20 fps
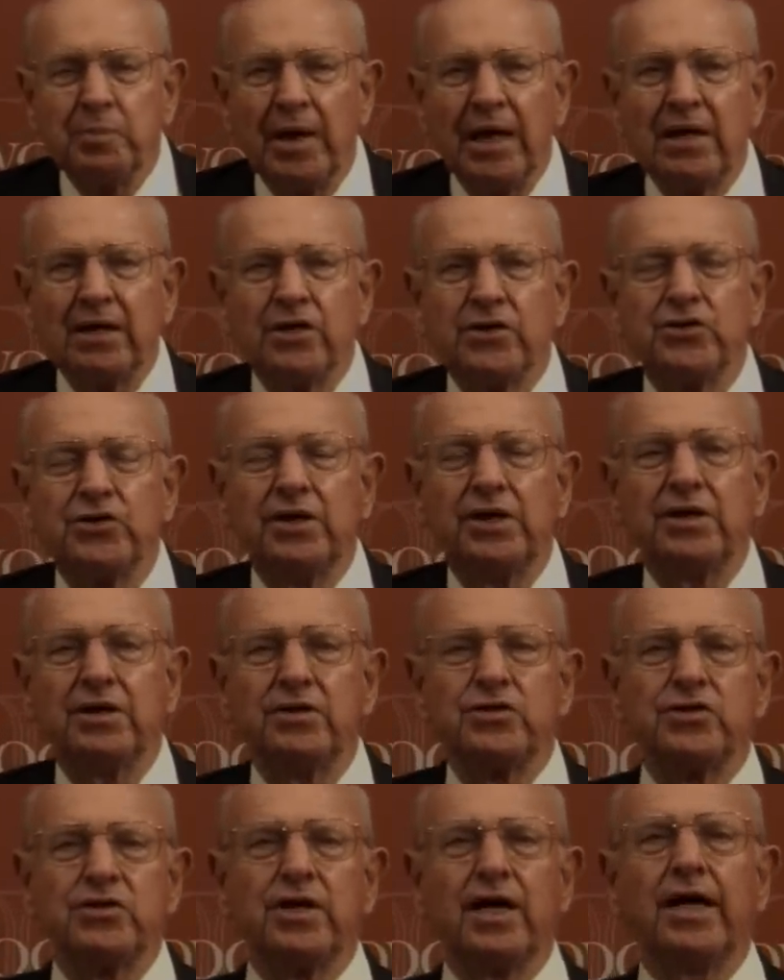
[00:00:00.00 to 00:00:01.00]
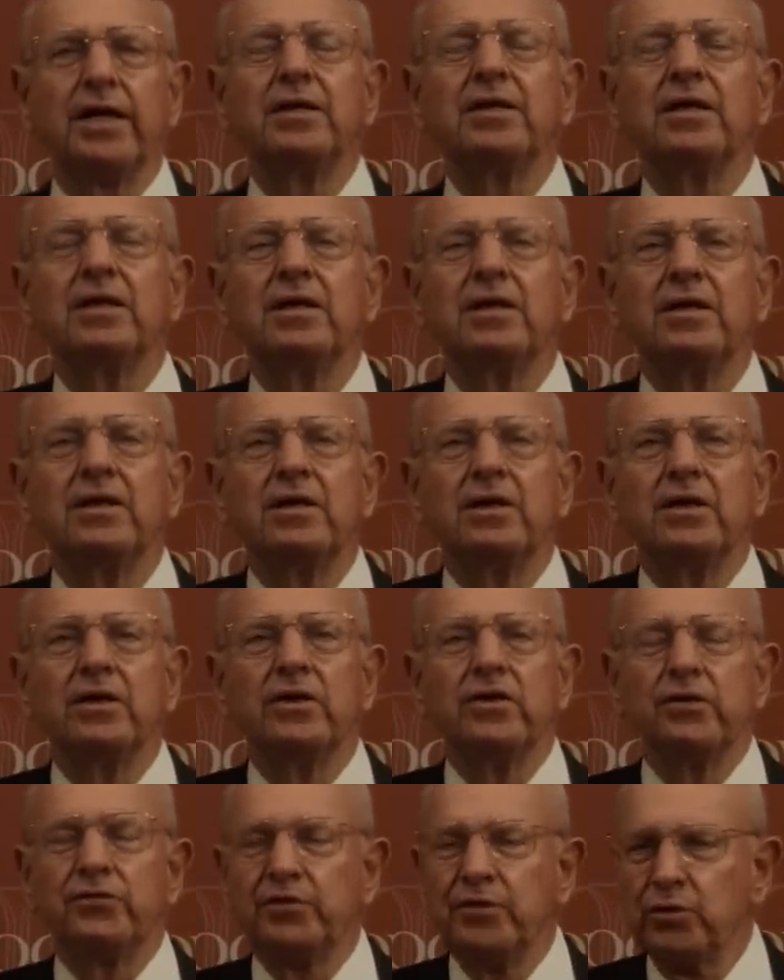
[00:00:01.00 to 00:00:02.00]
policy is that
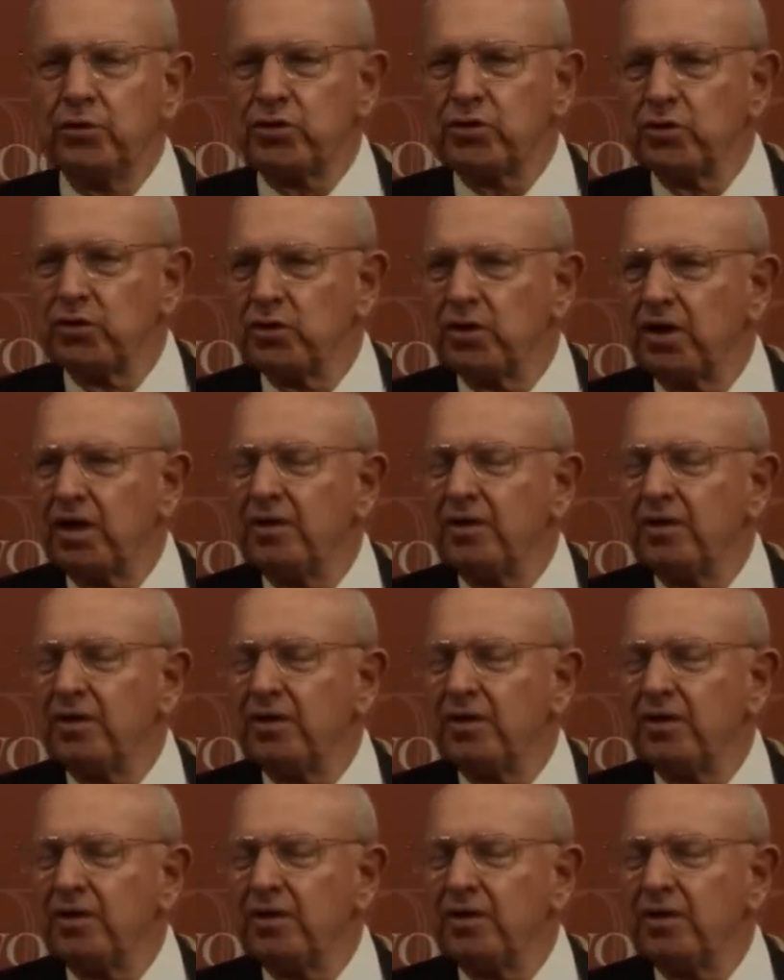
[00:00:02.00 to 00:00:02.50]
the future